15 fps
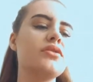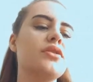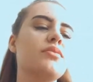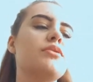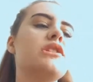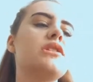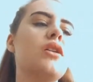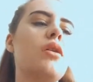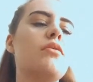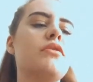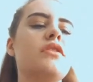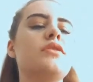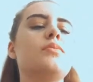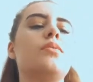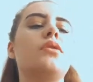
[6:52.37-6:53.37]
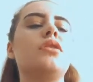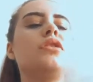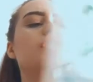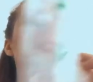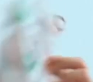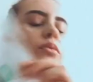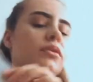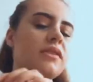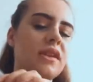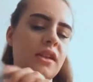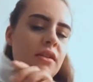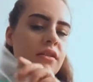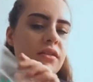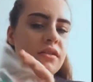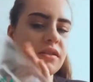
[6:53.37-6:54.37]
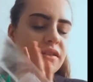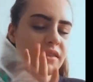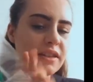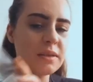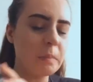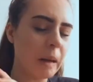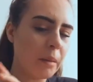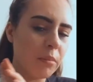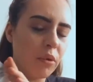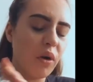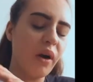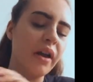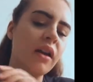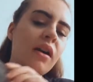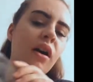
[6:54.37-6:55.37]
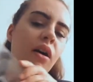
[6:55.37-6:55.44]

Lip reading: So to start with this one, you will see this bad boy